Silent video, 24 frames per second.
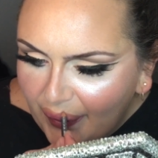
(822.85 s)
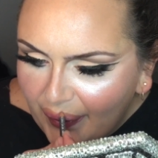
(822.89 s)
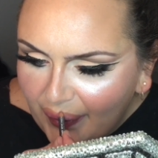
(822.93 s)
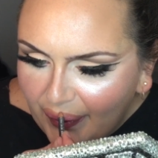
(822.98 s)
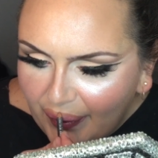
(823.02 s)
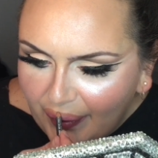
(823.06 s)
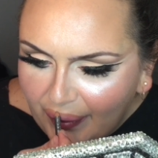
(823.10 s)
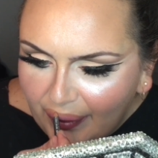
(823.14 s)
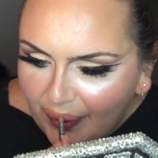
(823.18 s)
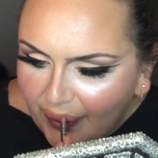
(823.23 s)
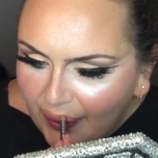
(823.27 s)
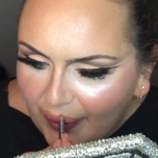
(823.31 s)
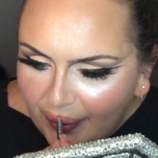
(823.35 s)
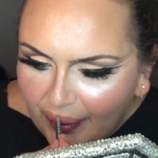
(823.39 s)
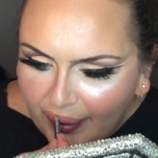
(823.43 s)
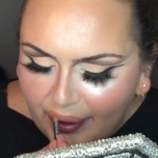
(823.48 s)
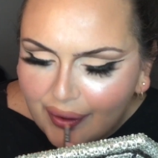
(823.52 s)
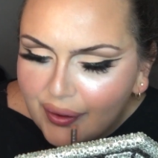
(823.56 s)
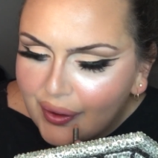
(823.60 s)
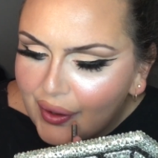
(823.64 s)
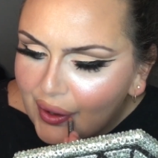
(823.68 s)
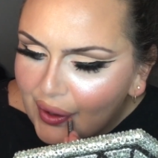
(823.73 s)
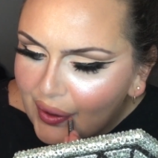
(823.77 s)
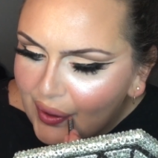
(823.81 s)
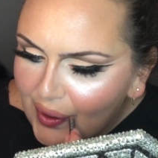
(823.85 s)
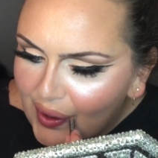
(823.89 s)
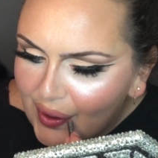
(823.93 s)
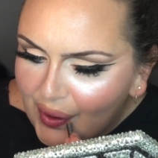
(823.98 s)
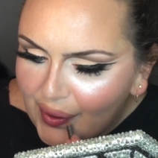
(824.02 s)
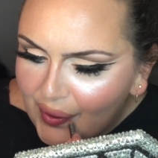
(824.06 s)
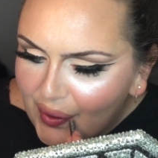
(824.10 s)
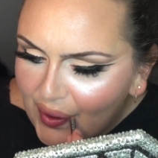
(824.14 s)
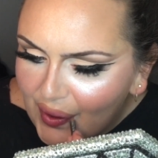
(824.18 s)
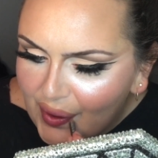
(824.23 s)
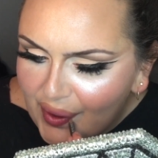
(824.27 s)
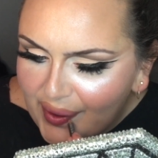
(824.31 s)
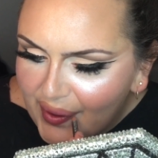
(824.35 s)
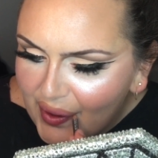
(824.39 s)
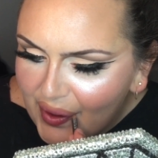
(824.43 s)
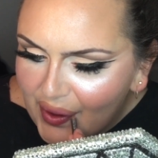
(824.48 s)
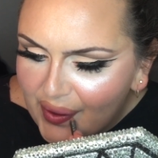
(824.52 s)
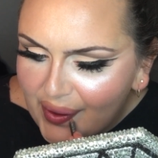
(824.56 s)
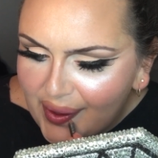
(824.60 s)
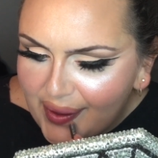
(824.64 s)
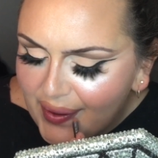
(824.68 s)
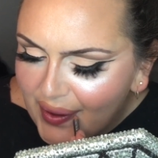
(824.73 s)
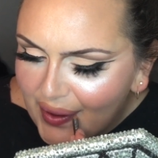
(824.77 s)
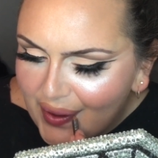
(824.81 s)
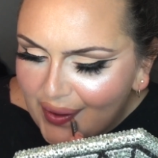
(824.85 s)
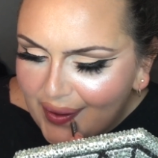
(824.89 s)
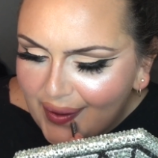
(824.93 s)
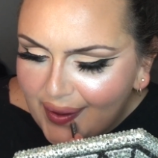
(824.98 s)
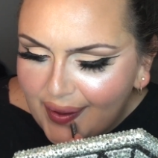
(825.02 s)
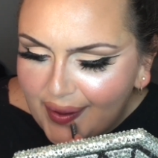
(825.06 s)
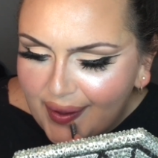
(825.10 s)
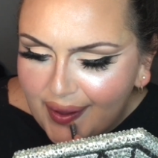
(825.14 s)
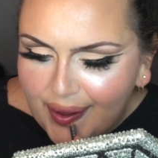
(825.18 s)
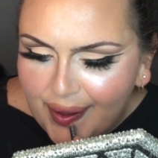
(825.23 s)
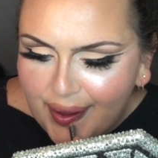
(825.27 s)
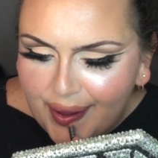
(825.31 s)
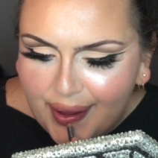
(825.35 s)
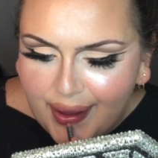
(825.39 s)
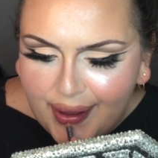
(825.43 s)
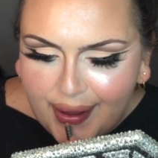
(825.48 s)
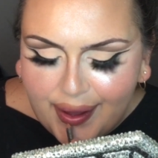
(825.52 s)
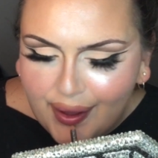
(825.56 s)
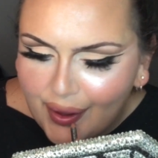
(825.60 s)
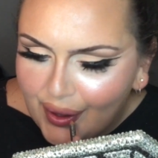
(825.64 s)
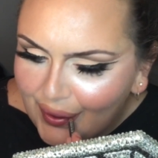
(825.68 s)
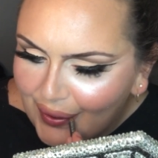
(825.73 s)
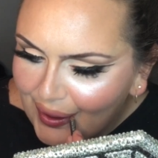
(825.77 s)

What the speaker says: I ended up using the MAC Strip Down Lip Pencil,